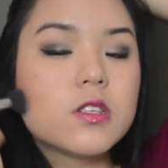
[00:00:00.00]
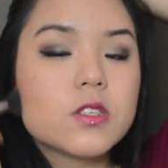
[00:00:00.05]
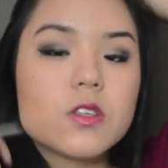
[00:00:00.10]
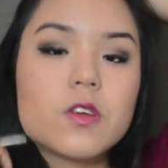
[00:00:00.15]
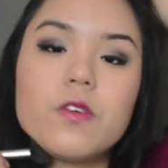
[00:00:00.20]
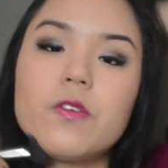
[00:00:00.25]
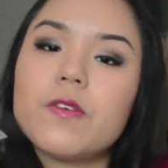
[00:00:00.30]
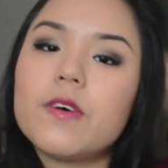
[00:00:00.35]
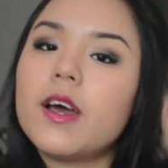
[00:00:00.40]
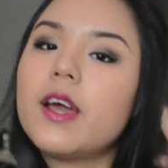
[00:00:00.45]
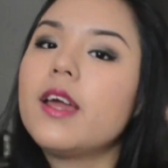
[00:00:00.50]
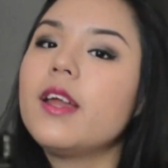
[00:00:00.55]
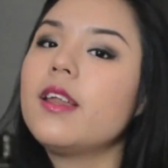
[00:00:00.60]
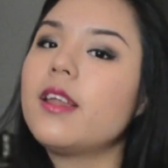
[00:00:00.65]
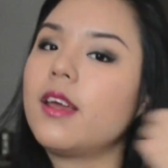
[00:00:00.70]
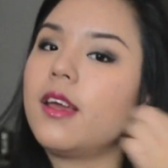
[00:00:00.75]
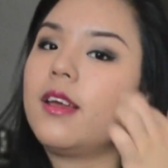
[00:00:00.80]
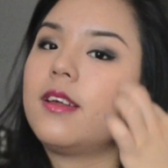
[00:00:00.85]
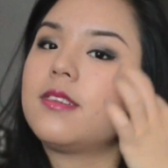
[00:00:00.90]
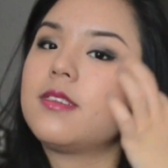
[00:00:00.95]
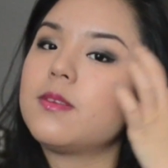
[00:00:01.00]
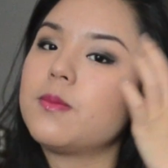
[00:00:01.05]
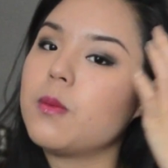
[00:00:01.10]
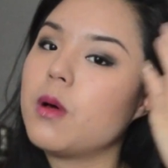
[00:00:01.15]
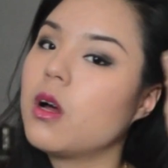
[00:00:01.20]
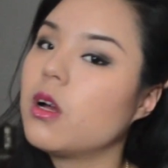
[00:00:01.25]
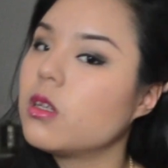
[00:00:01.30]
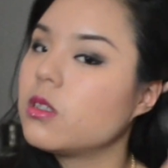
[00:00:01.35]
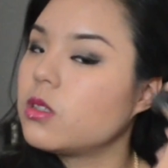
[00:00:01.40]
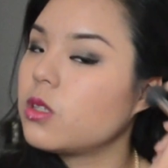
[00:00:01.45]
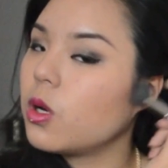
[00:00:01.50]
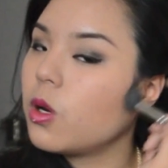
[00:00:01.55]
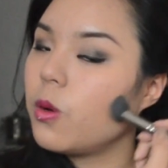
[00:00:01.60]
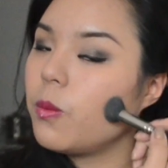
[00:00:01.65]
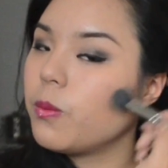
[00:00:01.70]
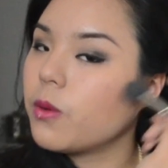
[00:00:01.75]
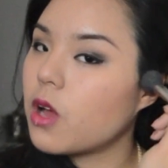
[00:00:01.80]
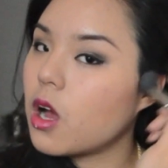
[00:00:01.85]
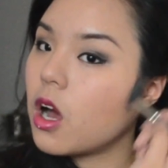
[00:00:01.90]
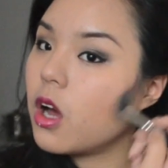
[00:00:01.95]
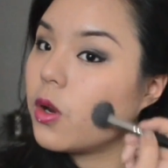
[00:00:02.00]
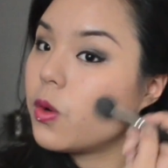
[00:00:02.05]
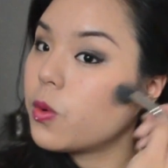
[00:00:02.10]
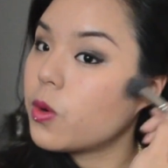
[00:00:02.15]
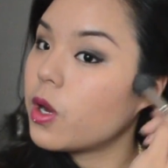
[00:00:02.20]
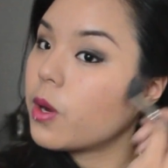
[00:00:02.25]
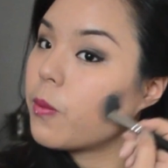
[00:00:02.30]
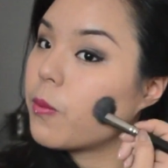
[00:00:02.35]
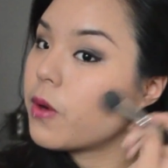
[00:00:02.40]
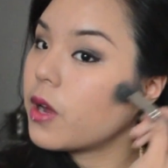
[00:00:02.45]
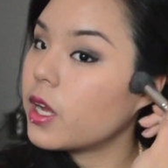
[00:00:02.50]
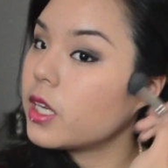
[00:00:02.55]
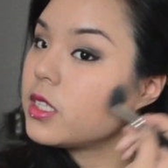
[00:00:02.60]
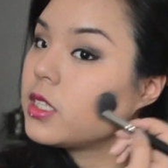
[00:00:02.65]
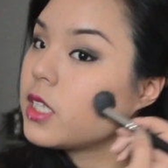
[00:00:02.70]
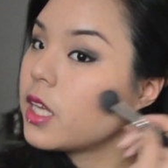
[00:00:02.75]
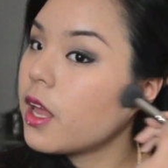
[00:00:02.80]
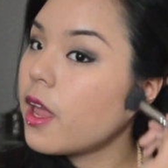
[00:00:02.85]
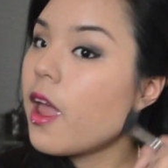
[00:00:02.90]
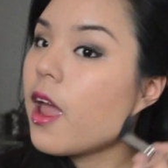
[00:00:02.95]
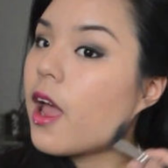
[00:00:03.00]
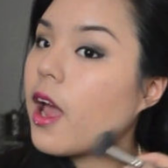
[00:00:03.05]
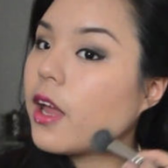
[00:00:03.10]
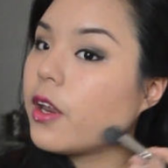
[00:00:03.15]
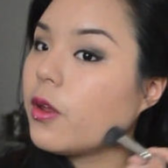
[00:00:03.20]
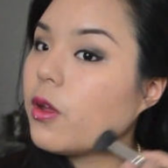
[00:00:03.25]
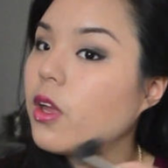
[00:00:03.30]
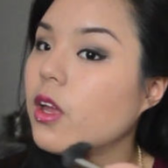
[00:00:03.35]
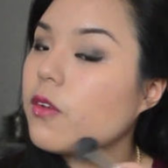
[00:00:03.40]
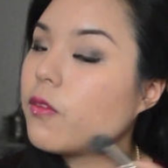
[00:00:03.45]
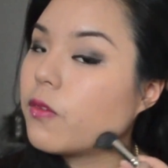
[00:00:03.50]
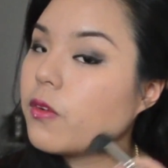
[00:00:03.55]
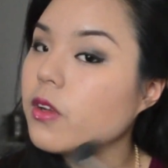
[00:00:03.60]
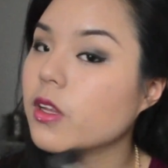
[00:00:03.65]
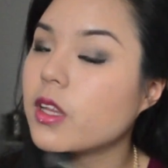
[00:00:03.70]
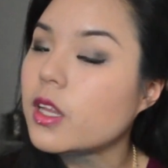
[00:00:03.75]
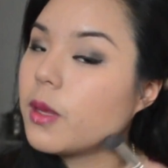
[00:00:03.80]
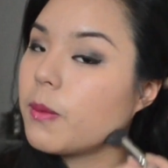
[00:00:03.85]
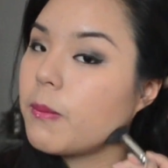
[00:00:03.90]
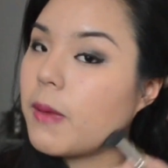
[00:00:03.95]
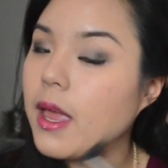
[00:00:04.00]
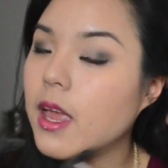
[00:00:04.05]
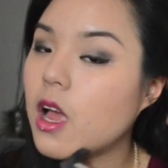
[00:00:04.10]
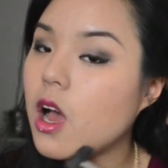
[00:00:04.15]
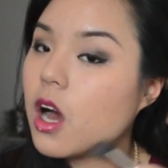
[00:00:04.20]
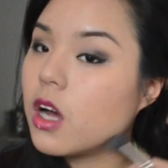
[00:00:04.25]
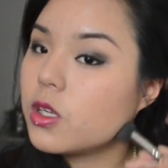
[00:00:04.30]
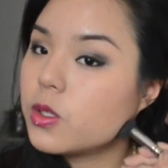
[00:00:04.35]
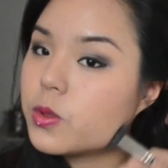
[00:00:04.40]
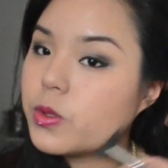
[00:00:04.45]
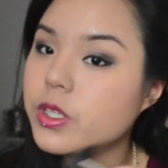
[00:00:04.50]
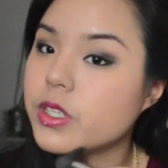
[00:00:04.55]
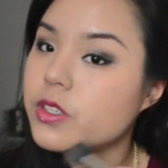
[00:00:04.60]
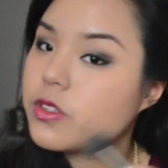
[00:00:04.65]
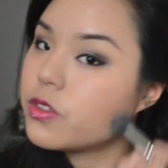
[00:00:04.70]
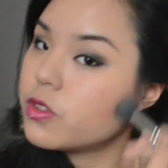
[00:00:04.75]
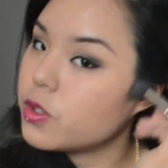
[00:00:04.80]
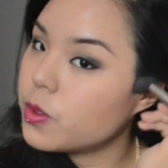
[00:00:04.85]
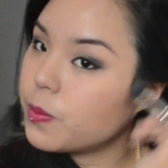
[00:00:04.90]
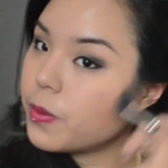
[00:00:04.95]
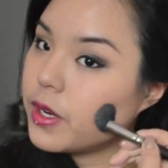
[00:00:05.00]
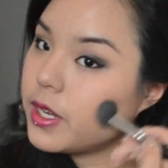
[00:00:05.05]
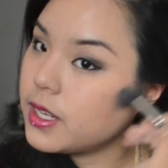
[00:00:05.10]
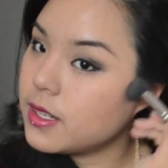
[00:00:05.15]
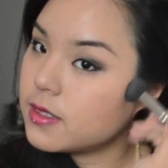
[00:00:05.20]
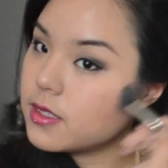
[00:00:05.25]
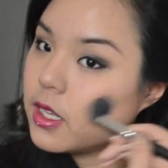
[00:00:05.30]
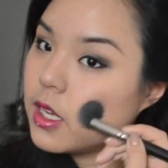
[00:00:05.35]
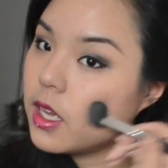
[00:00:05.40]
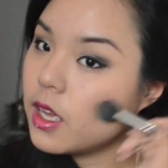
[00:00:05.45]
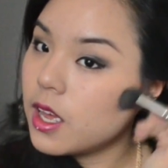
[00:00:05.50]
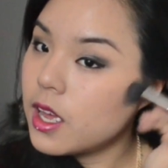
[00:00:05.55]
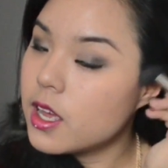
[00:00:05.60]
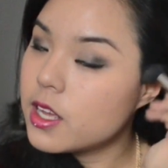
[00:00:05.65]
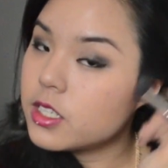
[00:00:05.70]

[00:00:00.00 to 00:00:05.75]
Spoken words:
So find a small domed contouring brush, and you can really make contouring super easy.